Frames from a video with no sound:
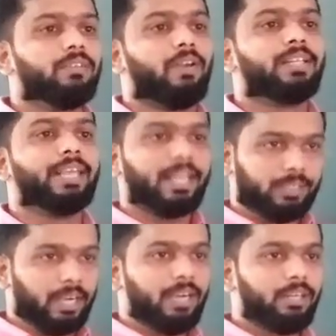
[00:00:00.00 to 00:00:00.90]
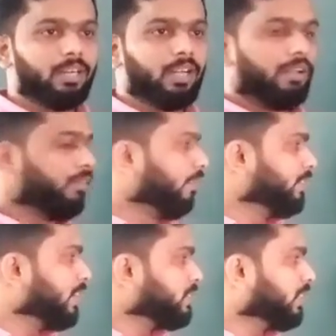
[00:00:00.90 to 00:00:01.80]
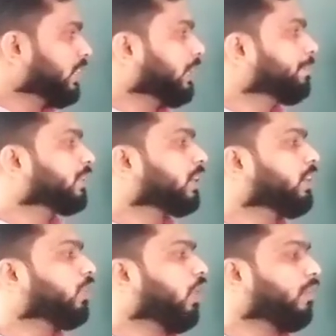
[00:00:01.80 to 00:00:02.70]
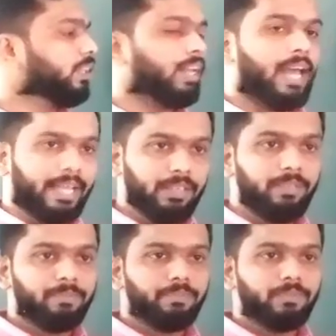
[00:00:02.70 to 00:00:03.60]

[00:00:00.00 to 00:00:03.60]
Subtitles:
We will take a thread. We will just keep the thread over the line.